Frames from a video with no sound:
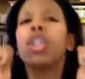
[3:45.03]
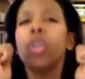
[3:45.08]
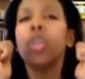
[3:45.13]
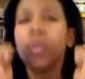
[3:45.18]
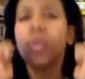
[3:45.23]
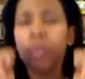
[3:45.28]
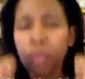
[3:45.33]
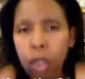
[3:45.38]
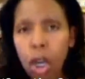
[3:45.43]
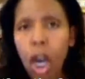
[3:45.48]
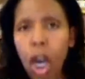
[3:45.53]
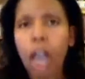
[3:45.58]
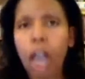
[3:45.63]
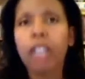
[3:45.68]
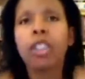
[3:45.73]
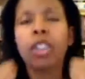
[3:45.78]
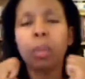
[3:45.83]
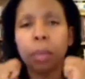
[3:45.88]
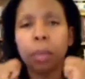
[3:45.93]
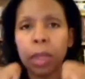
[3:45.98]
You've
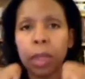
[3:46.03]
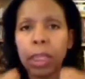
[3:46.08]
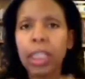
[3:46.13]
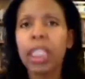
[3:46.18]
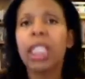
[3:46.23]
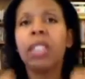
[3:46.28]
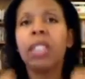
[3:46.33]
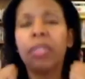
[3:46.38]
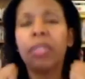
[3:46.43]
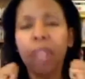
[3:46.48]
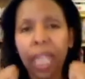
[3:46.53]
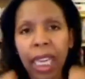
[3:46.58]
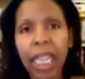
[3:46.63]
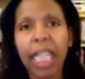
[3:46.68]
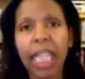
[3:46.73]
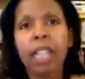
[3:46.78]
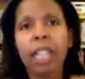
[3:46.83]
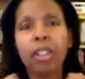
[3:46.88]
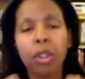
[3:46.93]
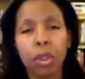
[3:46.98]
got to believe
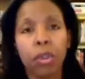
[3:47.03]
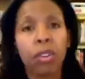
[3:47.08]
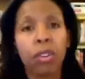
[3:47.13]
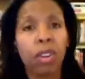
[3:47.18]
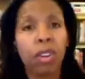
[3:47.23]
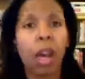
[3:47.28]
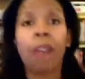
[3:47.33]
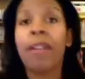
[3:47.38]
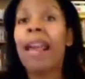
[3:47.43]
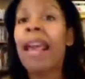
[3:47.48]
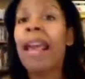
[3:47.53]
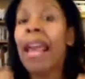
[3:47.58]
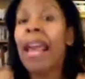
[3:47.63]
in yourself.